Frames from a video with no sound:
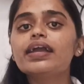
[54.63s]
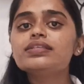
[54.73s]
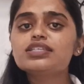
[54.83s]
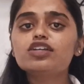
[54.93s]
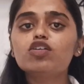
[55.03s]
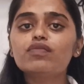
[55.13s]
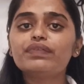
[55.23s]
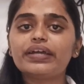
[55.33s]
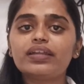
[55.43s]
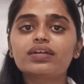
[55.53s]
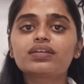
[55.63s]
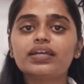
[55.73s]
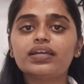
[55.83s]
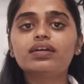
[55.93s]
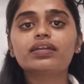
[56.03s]
Instead of
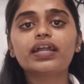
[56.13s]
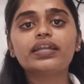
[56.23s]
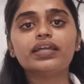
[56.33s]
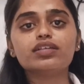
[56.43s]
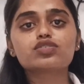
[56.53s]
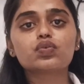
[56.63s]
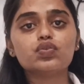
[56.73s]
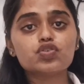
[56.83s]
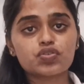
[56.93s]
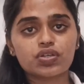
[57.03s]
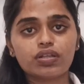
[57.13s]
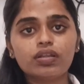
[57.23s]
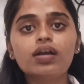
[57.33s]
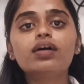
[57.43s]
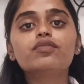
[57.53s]
directly creating
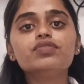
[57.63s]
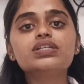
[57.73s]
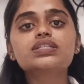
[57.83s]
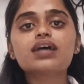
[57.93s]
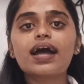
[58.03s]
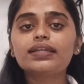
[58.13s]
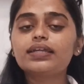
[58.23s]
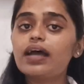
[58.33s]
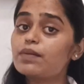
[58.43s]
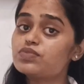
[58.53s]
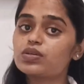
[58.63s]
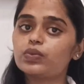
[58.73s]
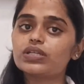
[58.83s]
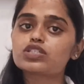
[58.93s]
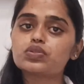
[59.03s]
solution, we started
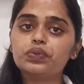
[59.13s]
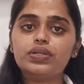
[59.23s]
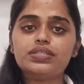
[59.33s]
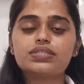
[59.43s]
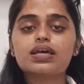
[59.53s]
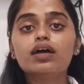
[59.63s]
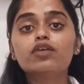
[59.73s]
observing students.